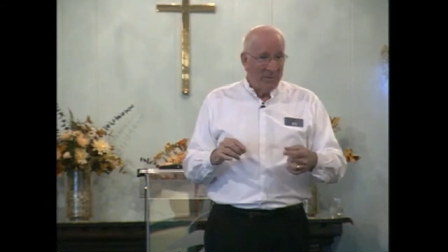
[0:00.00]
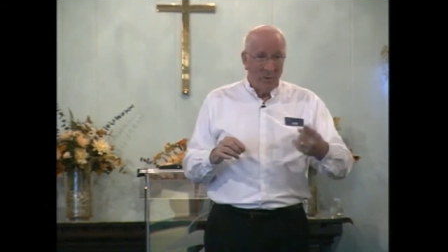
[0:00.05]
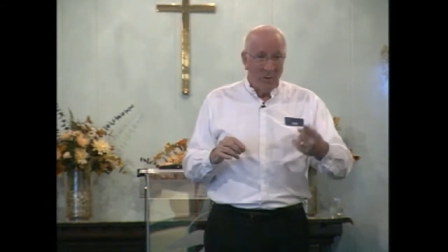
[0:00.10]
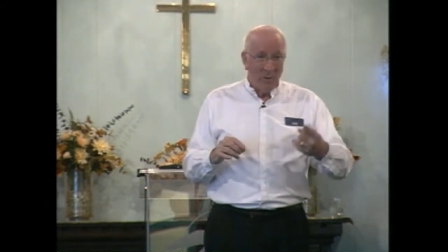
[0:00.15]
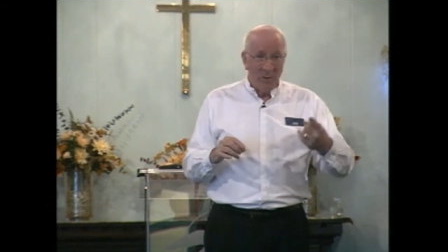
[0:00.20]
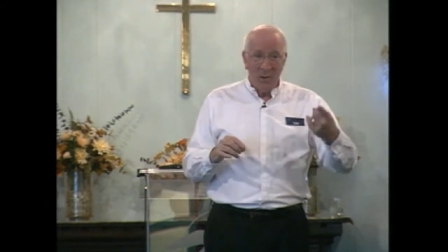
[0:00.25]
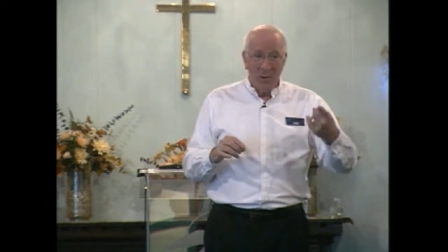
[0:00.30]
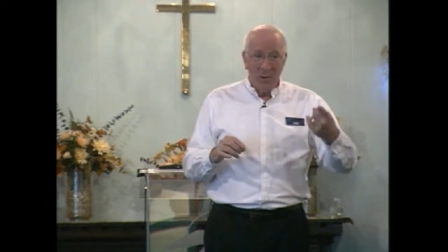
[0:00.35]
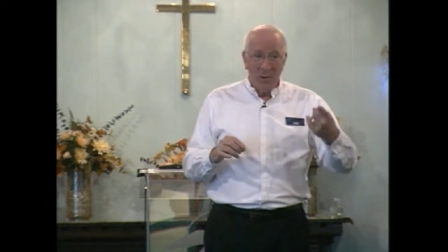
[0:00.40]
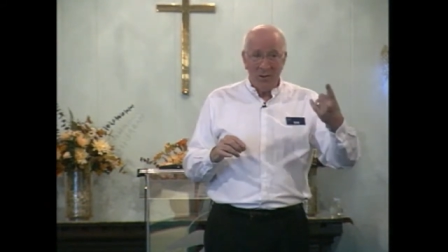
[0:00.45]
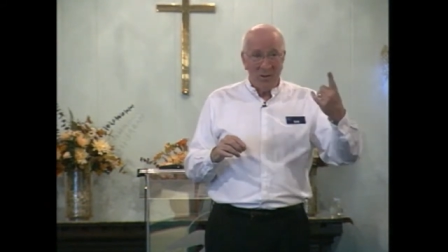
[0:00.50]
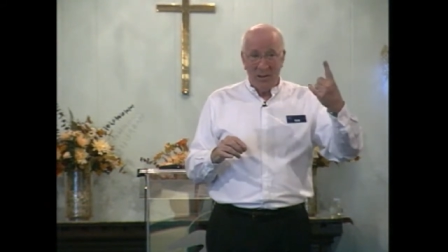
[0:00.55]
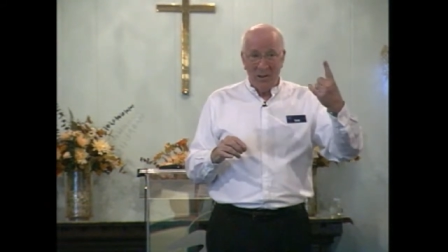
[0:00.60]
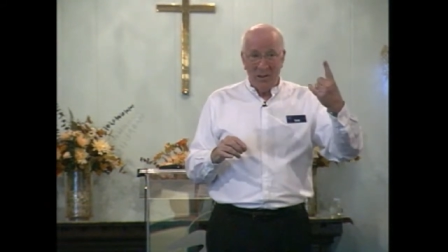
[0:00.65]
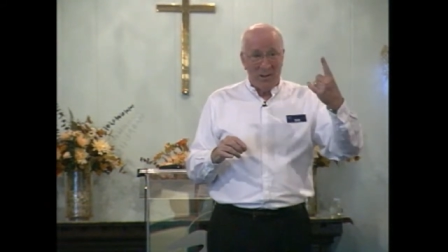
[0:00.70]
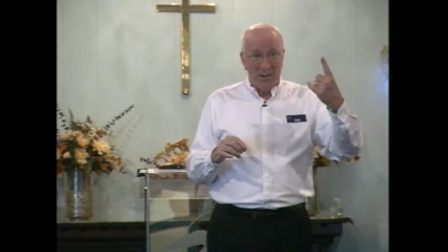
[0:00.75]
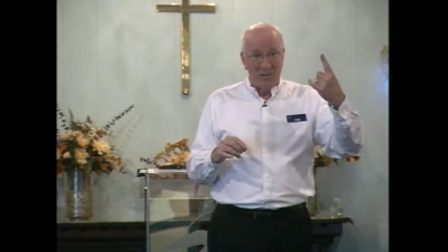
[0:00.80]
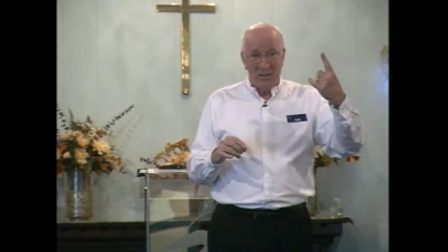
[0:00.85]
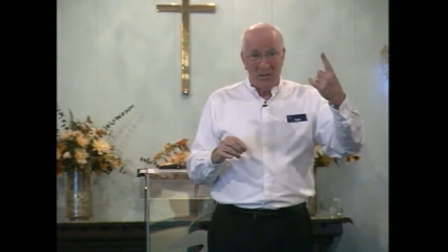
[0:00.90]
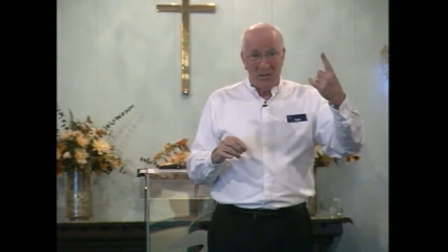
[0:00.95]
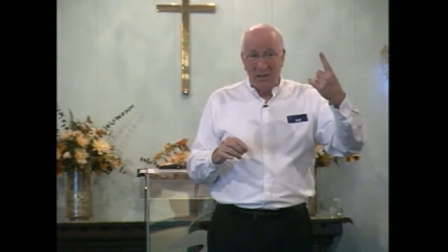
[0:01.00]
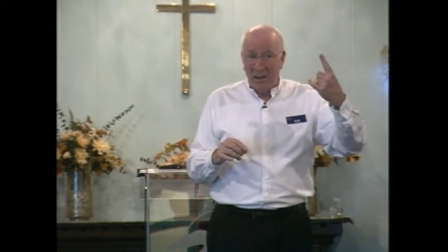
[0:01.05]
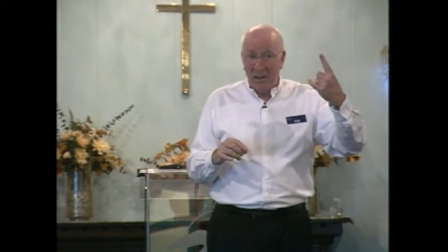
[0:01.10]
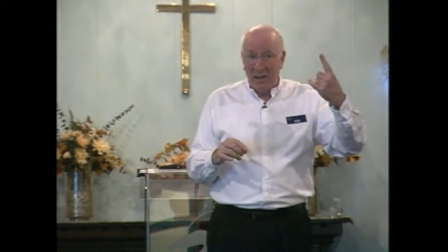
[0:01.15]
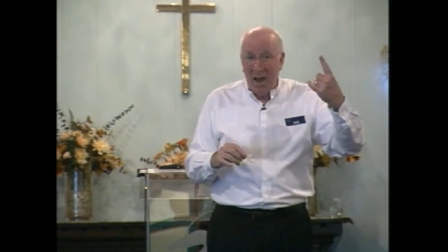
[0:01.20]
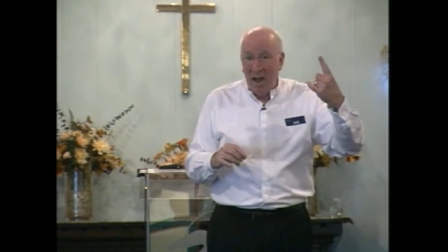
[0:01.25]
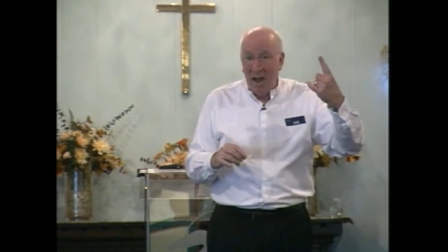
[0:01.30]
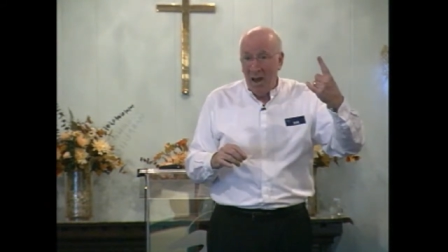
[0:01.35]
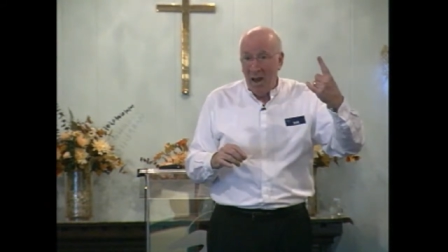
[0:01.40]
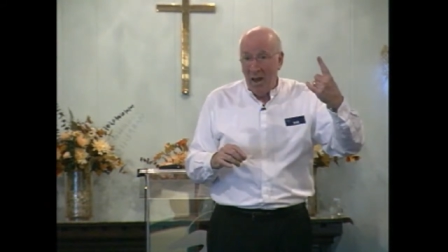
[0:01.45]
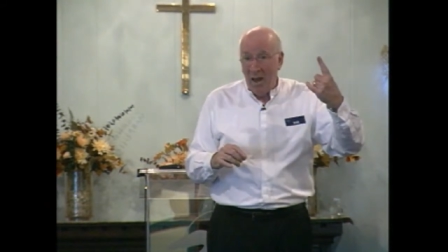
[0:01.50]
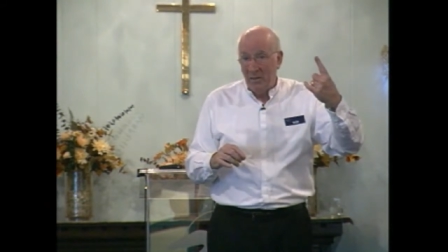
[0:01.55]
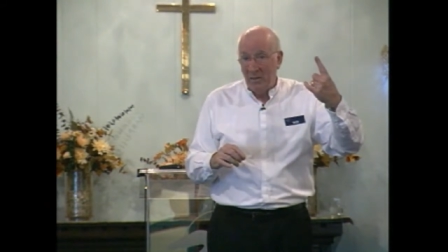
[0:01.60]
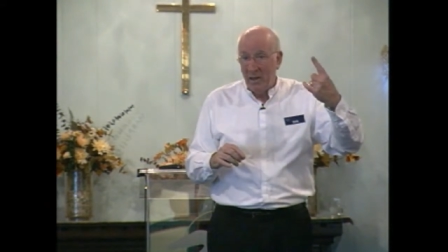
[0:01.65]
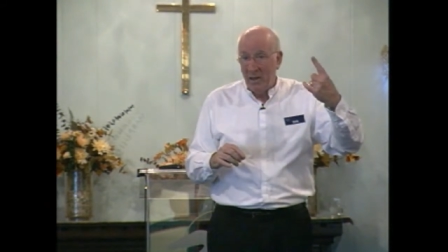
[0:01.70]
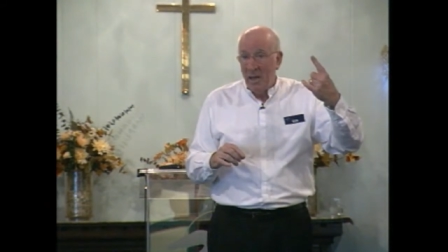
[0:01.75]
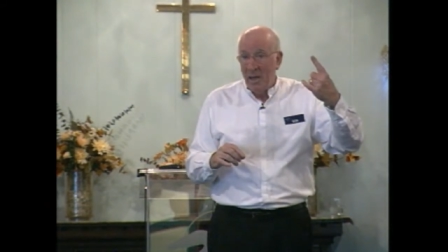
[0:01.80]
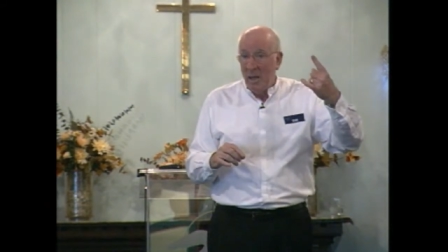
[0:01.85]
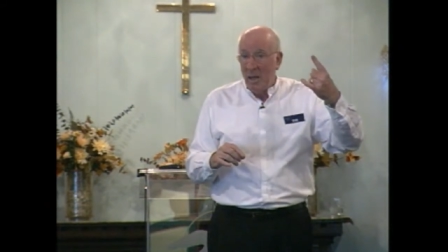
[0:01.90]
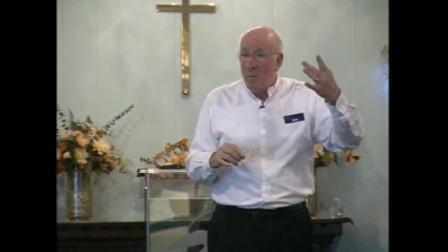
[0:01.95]
First, it's not denial,
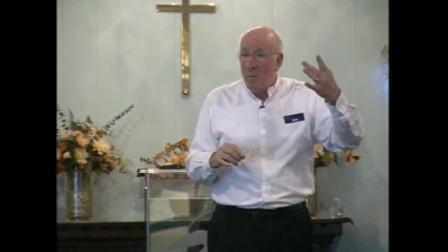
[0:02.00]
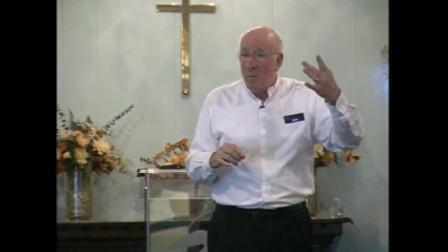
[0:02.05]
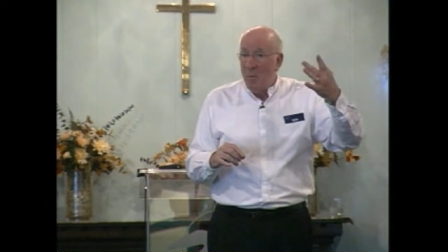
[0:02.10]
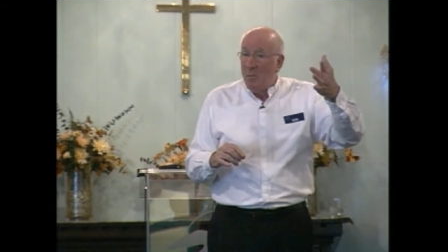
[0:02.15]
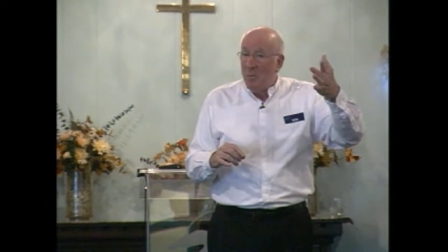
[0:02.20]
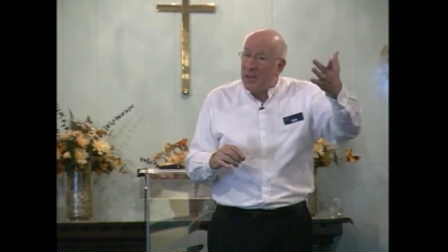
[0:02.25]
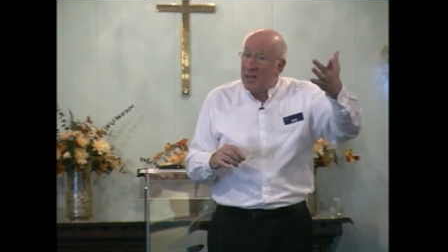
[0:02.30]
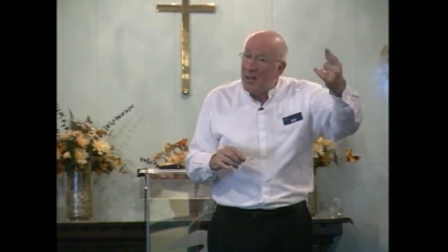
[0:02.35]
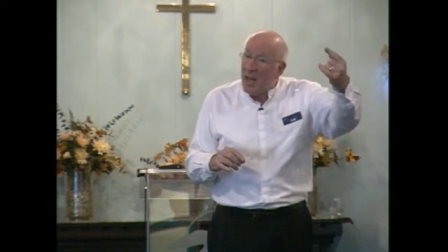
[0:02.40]
but